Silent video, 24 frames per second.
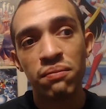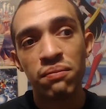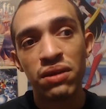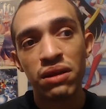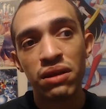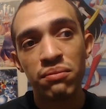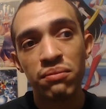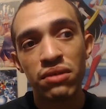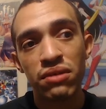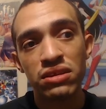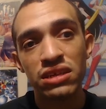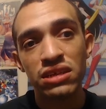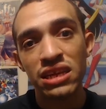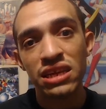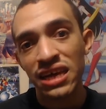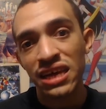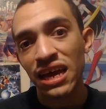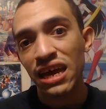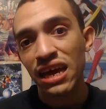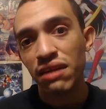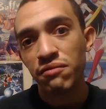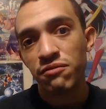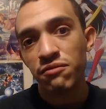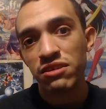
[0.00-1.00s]
pretty much in the
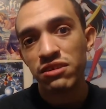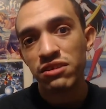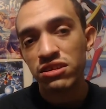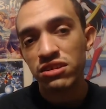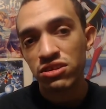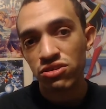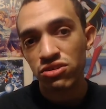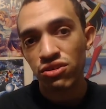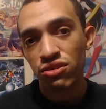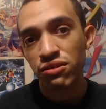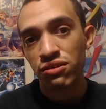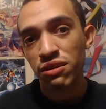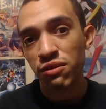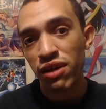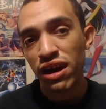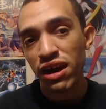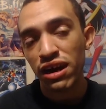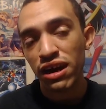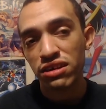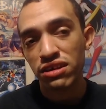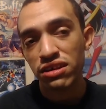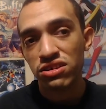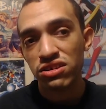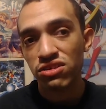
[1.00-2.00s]
game with the story
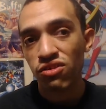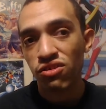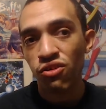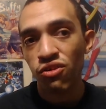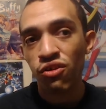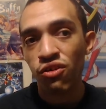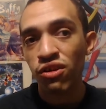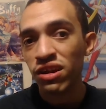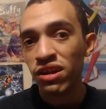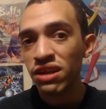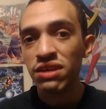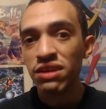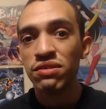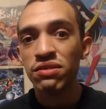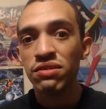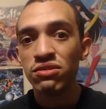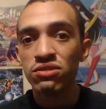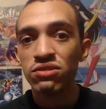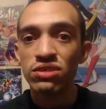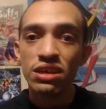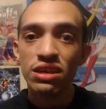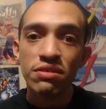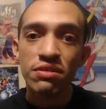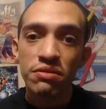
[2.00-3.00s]
wise or
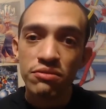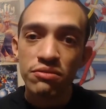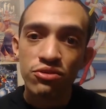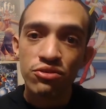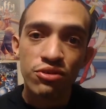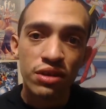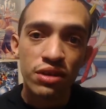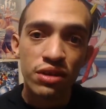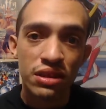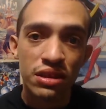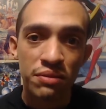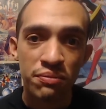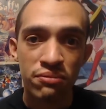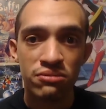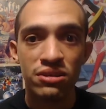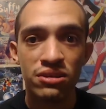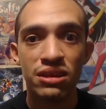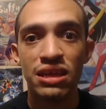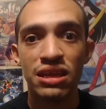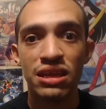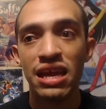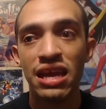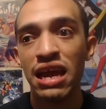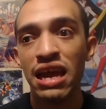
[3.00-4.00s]
even during the
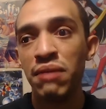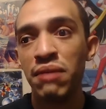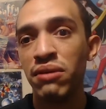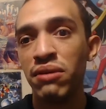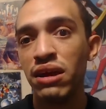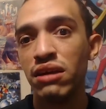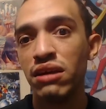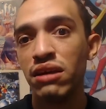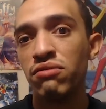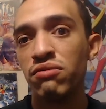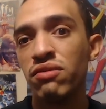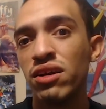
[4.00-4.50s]
gameplay